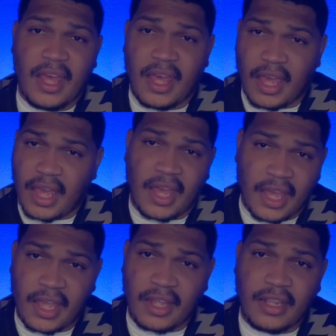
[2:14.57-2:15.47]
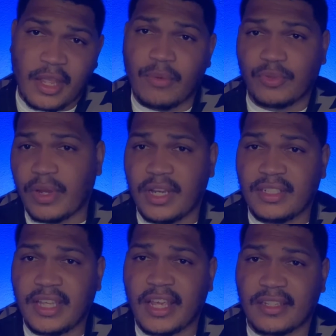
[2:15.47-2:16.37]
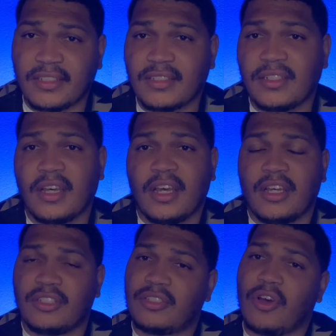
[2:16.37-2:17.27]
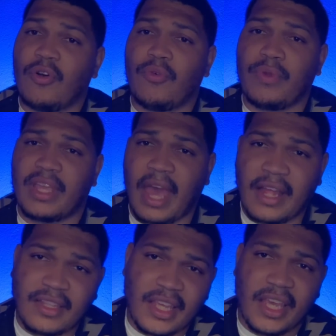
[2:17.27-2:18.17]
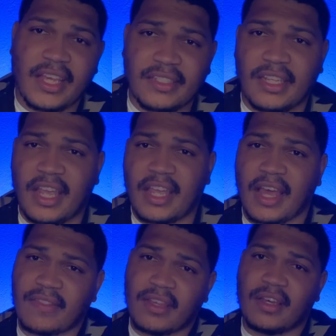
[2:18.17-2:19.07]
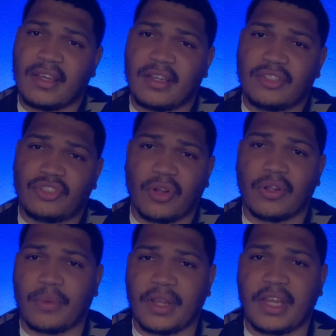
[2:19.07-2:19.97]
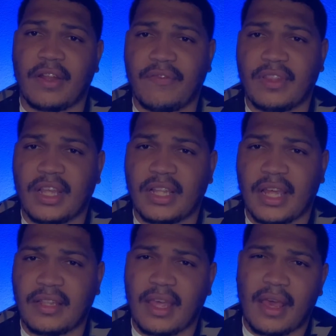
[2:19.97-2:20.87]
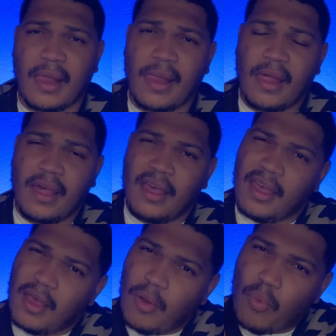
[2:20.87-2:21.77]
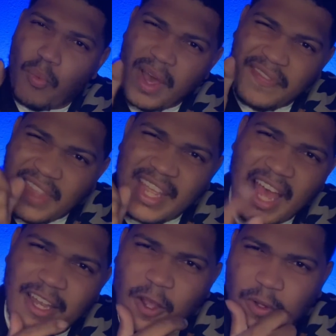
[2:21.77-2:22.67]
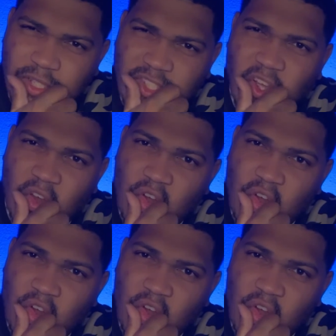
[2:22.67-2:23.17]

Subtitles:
and he was ready to take us. So we got the kids in, got the stroller in and everything like that. One thing I noticed though,